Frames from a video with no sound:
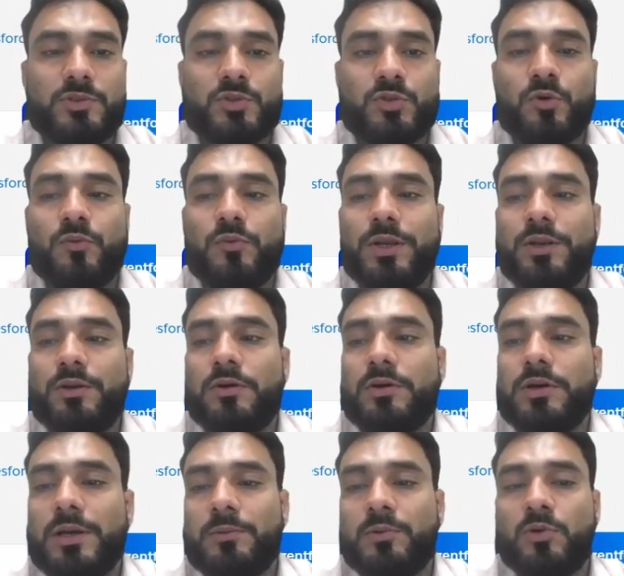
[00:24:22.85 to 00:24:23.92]
So we
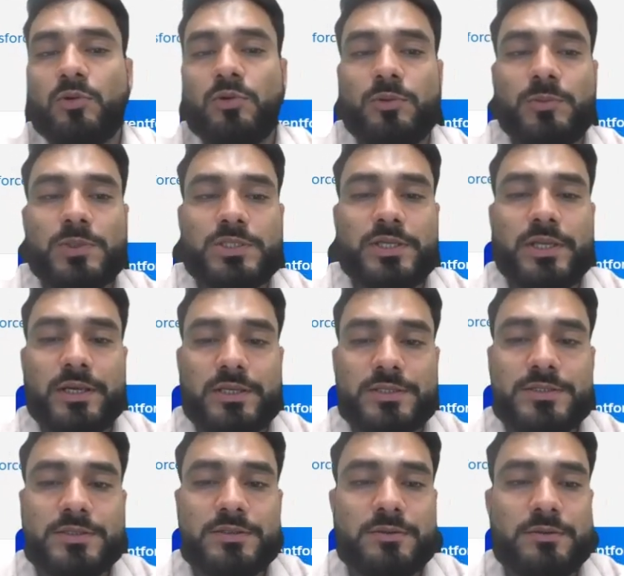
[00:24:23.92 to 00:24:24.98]
don't have to do the
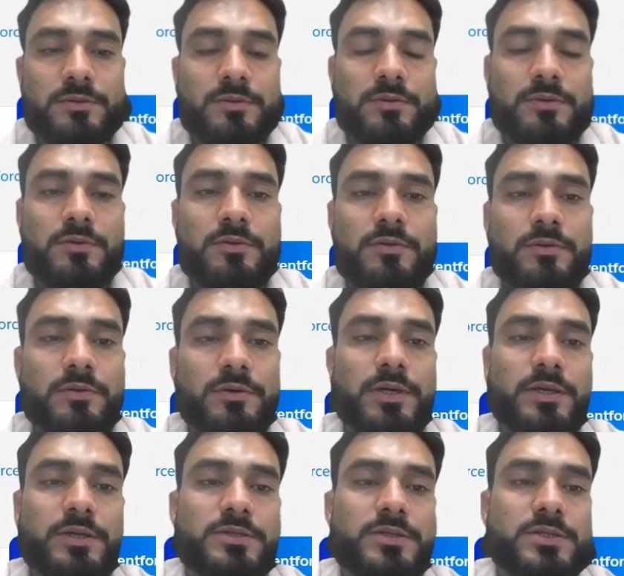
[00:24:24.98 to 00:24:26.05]
mistakes.
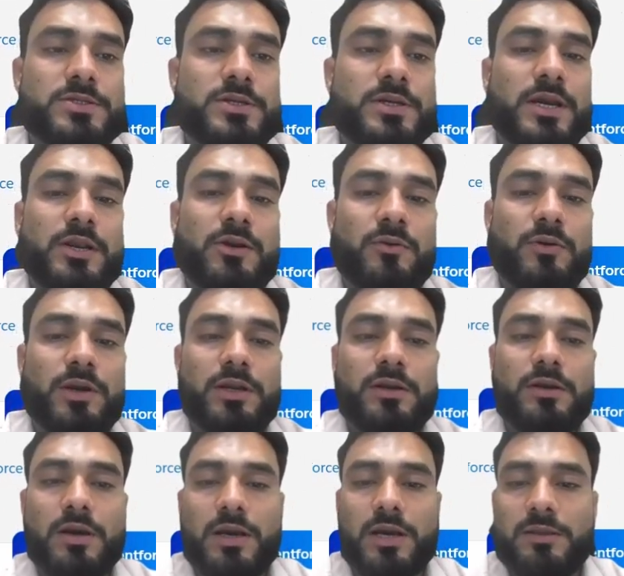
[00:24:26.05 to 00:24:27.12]
Okay, just try to
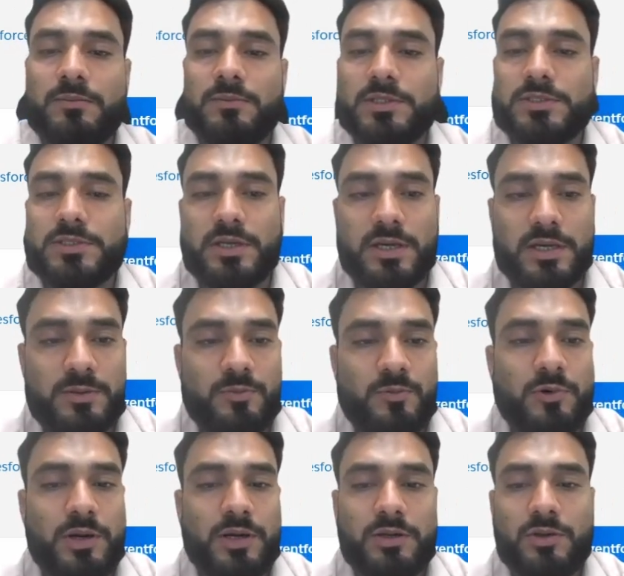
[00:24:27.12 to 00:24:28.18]
get as much as
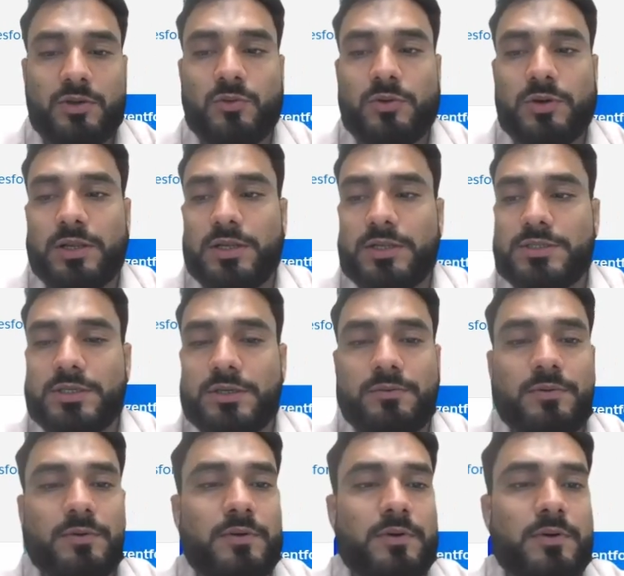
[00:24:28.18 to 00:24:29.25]
point you can
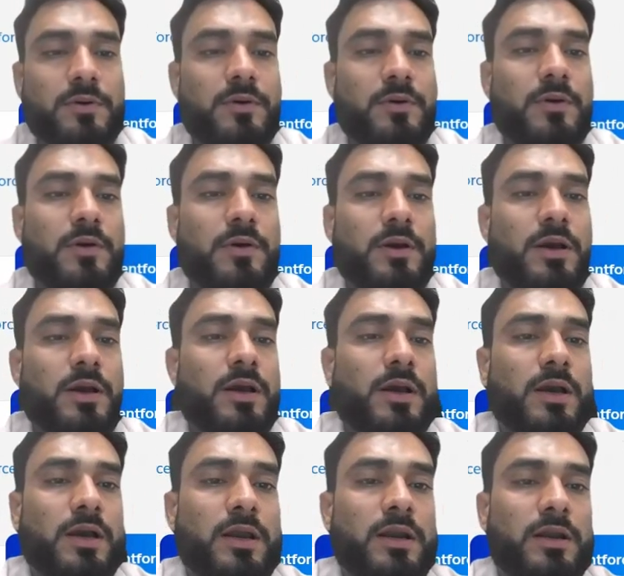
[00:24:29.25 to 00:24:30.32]
achieve.
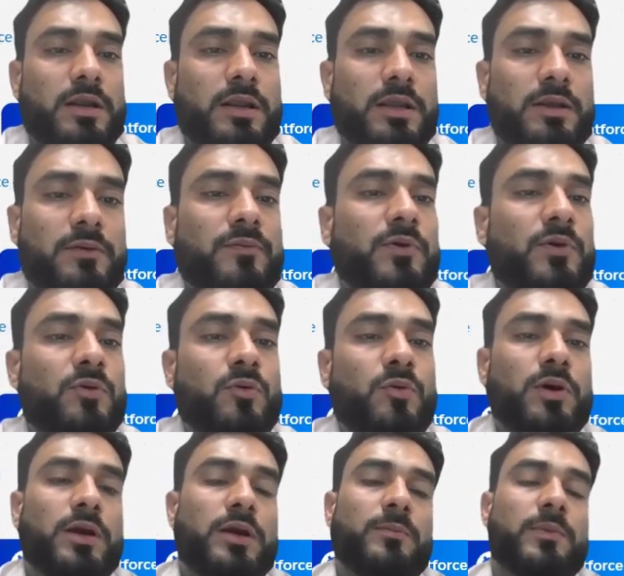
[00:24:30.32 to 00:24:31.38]
And if you
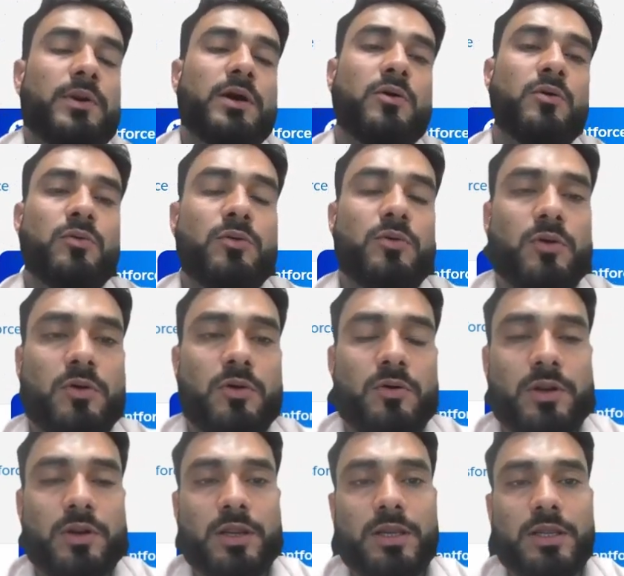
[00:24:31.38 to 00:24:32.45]
have doubt
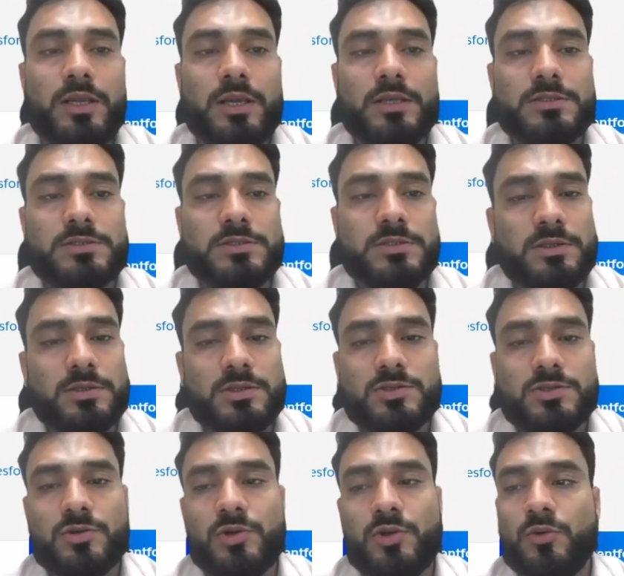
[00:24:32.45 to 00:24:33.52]
on any answer,
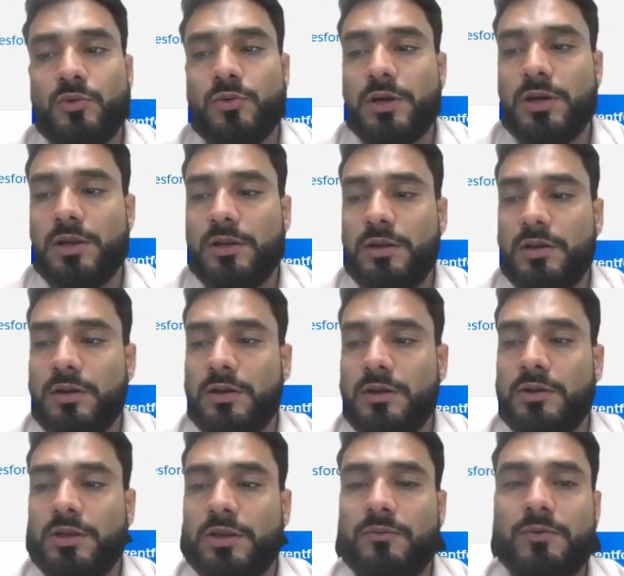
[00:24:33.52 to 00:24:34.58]
so you can
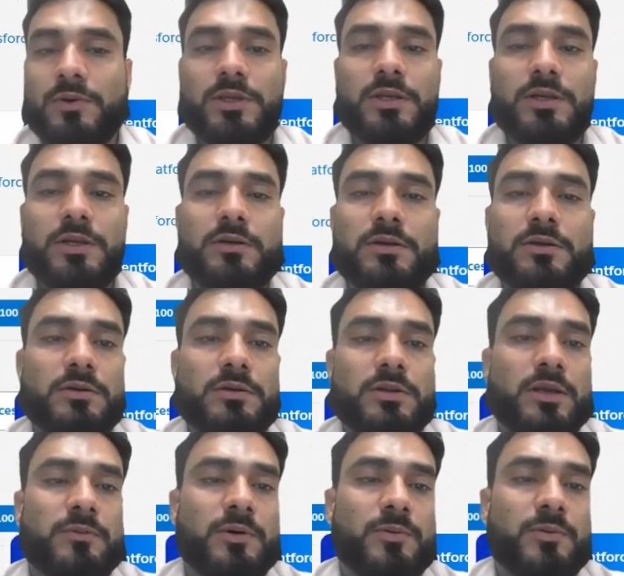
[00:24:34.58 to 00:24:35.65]
revisit the
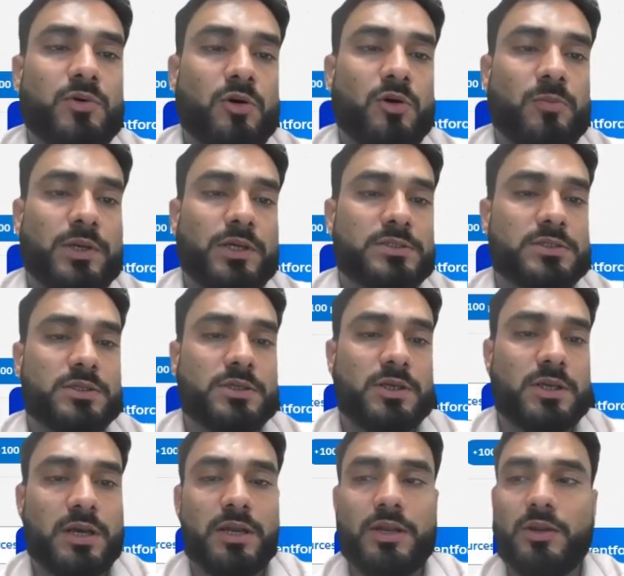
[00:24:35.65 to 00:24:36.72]
above topics
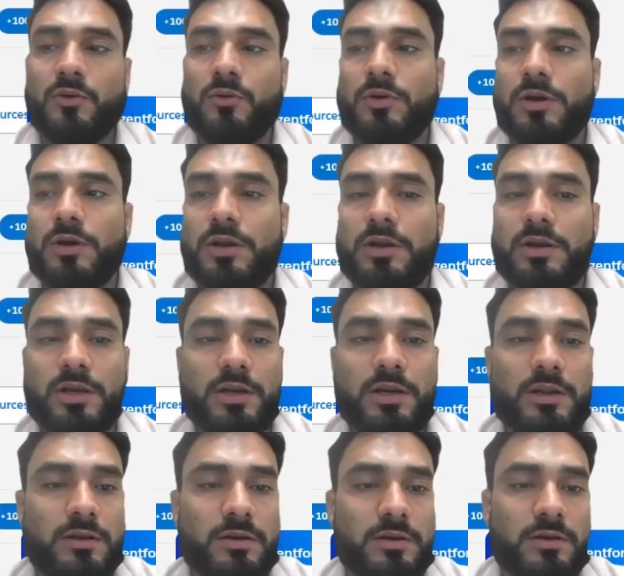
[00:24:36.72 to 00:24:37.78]
and you can read
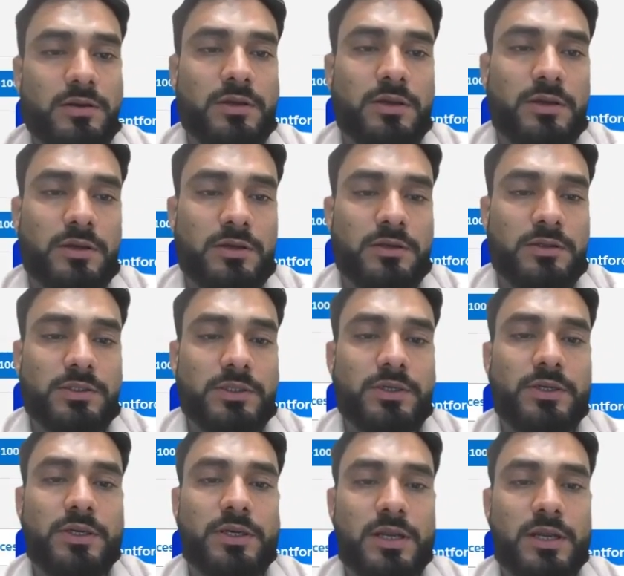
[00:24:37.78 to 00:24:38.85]
in
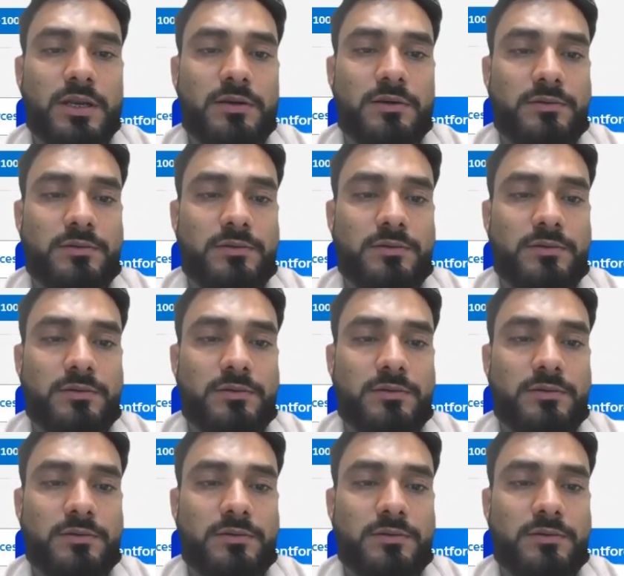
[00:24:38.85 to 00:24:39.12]
detail.